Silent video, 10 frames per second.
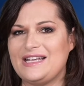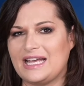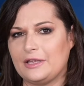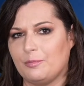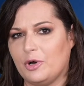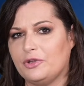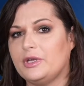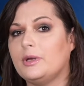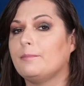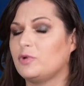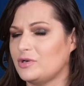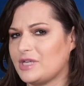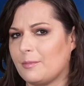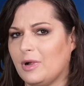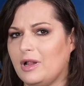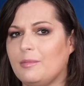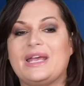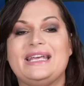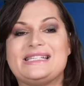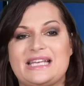and body bronzing balm
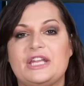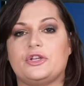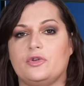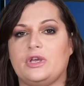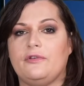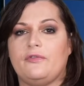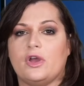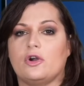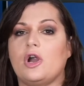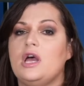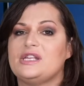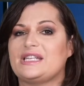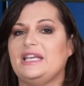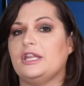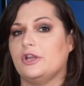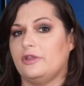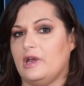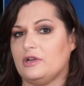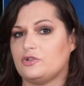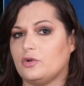is set to give your skin
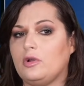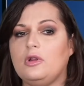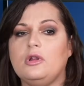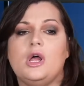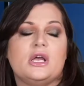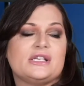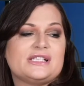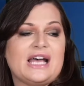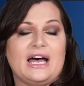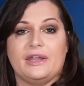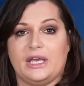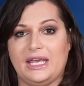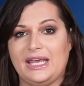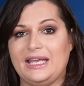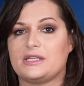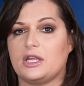natural, sun-kissed